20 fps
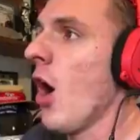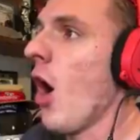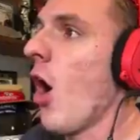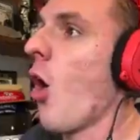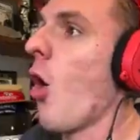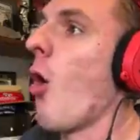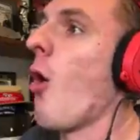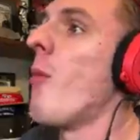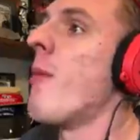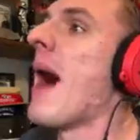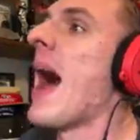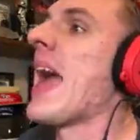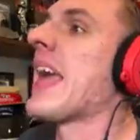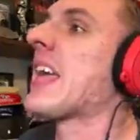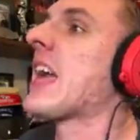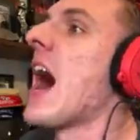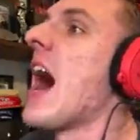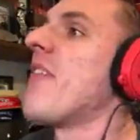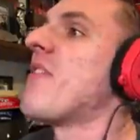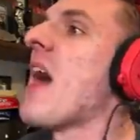Oh my
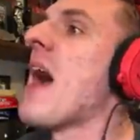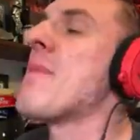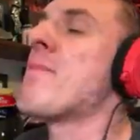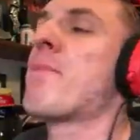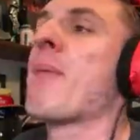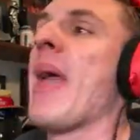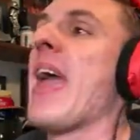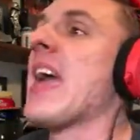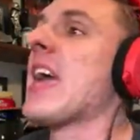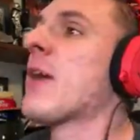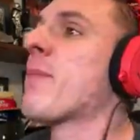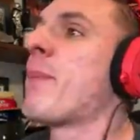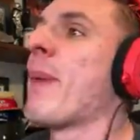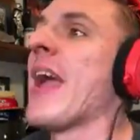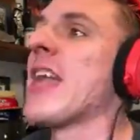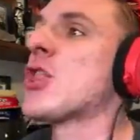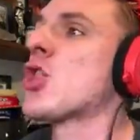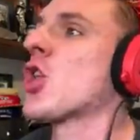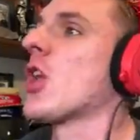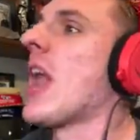God, that pink
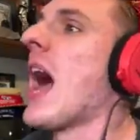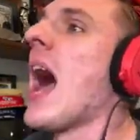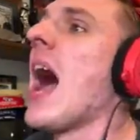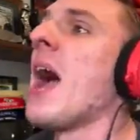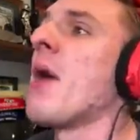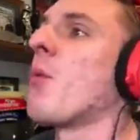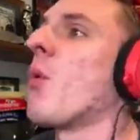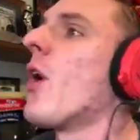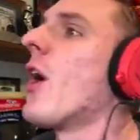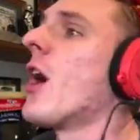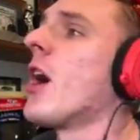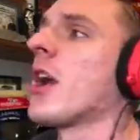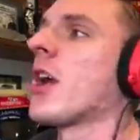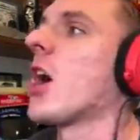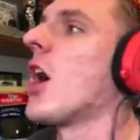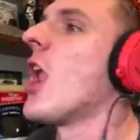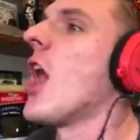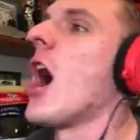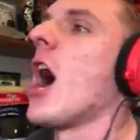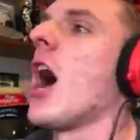bitch and I, we're
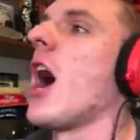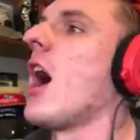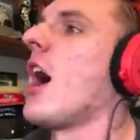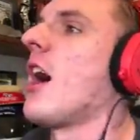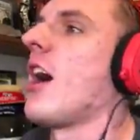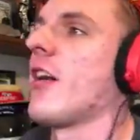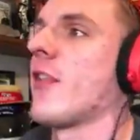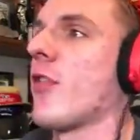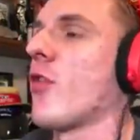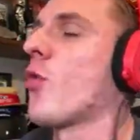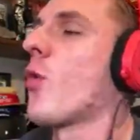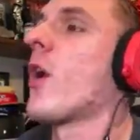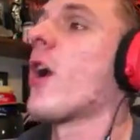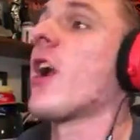gonna